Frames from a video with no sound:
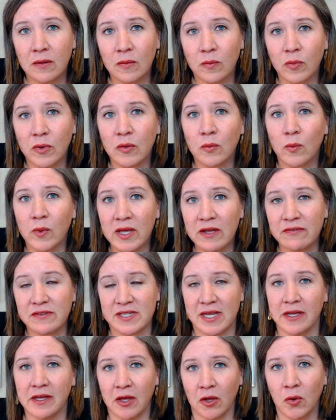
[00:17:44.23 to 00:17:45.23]
when we've
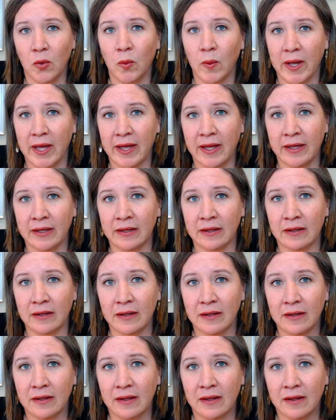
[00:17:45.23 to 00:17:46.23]
taken away
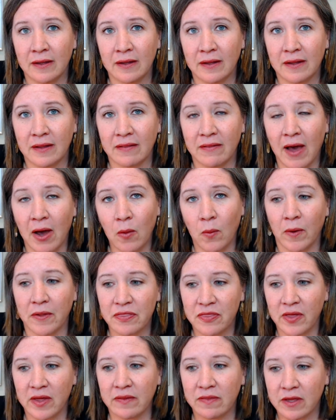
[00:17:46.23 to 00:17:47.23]
that one
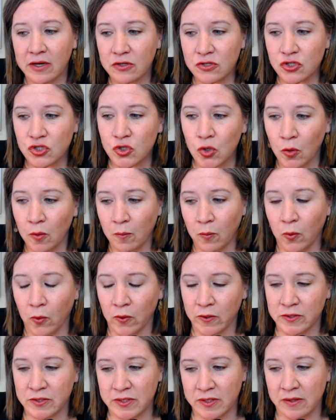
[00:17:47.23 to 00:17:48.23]
thing that is so
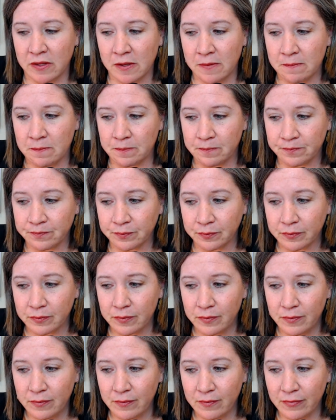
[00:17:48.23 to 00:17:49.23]
important to them.
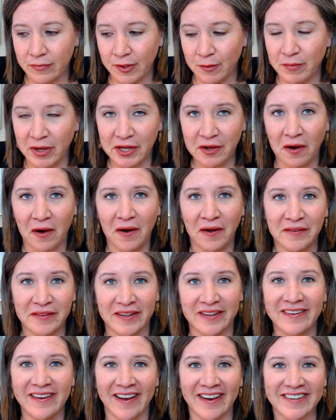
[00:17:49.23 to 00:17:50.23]
My
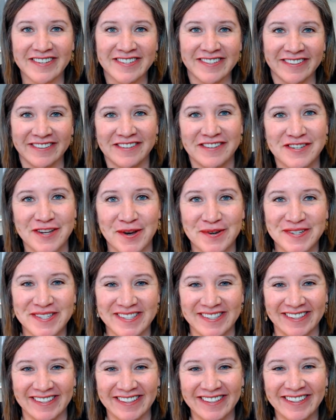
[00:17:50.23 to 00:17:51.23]
colleague, actually,
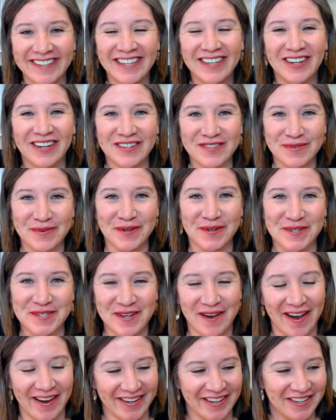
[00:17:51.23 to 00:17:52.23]
Josie, as we were
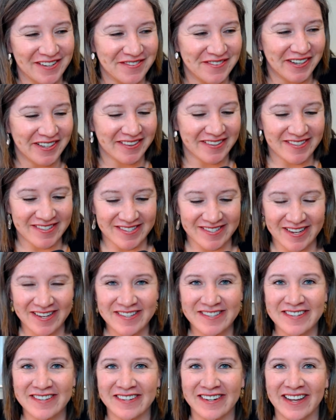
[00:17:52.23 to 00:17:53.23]
talking about this
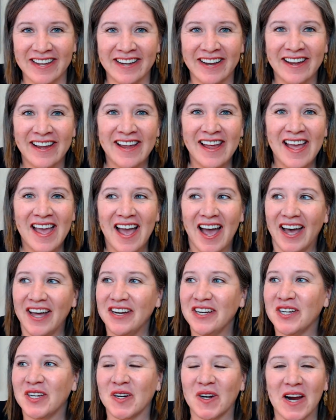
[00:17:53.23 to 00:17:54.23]
yesterday, had
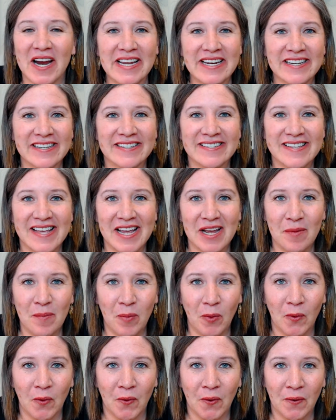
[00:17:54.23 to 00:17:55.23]
a great
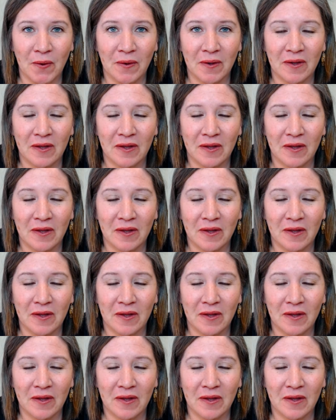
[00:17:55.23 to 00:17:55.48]
example